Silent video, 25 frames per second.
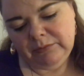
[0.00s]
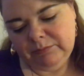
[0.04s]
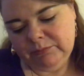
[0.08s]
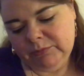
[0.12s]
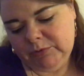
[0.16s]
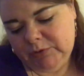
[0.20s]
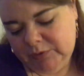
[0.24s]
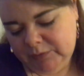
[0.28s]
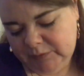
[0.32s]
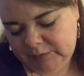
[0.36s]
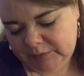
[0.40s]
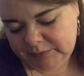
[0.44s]

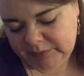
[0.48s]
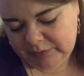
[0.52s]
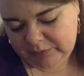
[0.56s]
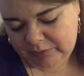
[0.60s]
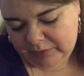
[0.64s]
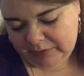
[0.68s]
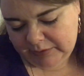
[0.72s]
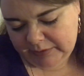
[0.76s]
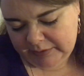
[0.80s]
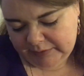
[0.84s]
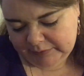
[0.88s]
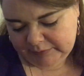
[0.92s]
but you've still
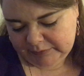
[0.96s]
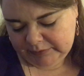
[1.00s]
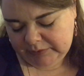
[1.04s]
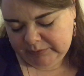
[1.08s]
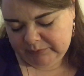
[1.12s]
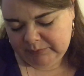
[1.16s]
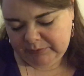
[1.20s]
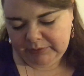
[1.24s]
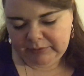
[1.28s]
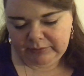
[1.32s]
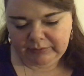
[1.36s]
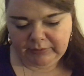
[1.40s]
gone ahead
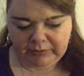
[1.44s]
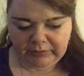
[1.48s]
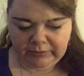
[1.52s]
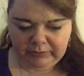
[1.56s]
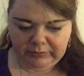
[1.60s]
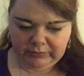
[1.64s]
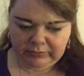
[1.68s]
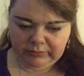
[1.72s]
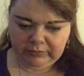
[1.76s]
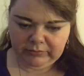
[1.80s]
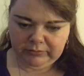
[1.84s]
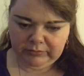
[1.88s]
anyway, and
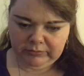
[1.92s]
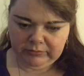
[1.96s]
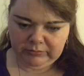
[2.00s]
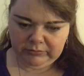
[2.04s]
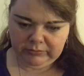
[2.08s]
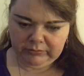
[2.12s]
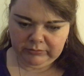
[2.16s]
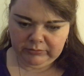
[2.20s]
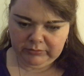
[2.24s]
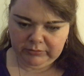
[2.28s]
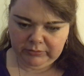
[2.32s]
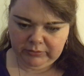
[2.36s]
like,
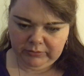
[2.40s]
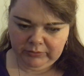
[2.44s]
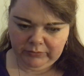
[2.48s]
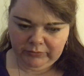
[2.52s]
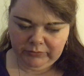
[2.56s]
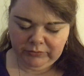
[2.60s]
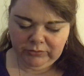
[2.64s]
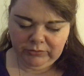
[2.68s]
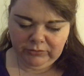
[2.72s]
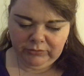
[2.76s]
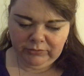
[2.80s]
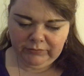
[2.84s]

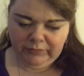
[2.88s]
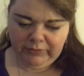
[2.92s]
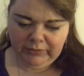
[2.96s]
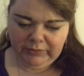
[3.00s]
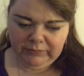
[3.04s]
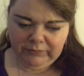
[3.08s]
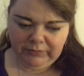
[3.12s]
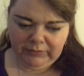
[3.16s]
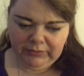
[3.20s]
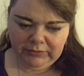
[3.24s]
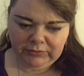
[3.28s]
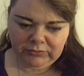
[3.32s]
you're a
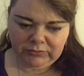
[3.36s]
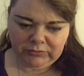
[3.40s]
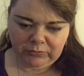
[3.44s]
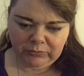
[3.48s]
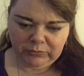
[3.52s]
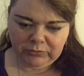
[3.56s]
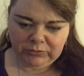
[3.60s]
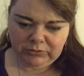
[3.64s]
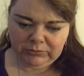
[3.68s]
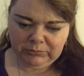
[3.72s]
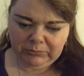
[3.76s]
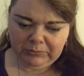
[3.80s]
very, very
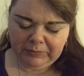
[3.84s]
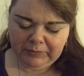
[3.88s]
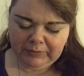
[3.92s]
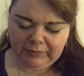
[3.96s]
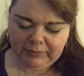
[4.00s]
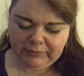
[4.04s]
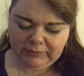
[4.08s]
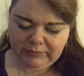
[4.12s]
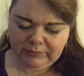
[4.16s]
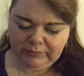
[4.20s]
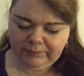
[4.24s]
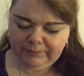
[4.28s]
social
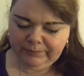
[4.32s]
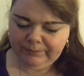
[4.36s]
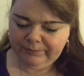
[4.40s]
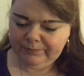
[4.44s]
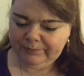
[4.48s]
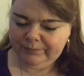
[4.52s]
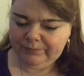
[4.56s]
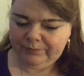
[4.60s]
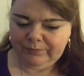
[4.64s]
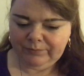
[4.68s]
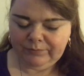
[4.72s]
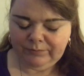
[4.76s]
person.
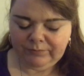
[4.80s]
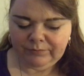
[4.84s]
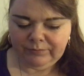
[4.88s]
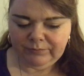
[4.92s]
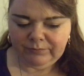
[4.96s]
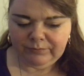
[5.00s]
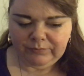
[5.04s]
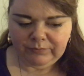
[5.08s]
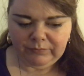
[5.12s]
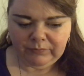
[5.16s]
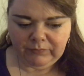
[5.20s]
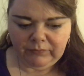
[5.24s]

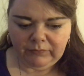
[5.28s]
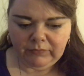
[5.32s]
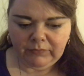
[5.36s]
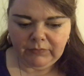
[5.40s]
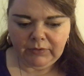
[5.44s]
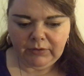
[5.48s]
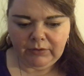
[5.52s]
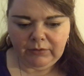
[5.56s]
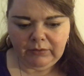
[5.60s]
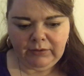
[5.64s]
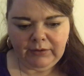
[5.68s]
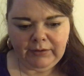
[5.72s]

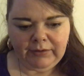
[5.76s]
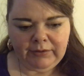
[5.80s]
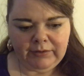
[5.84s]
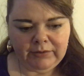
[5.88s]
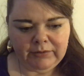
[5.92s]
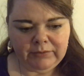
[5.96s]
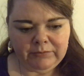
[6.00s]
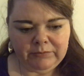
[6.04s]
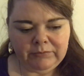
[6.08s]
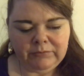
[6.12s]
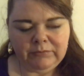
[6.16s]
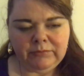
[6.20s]

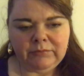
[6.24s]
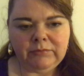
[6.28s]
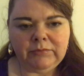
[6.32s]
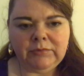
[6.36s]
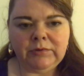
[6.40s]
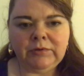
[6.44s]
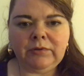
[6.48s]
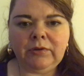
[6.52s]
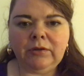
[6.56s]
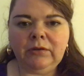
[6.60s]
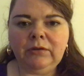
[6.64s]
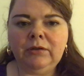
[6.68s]

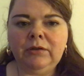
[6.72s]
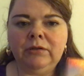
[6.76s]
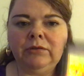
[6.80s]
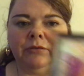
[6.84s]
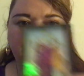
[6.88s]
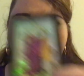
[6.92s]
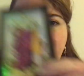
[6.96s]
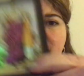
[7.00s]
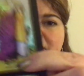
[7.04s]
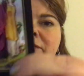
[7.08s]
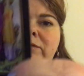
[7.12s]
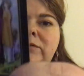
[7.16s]
You've got a lot of
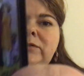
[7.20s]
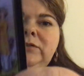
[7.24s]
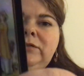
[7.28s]
friends,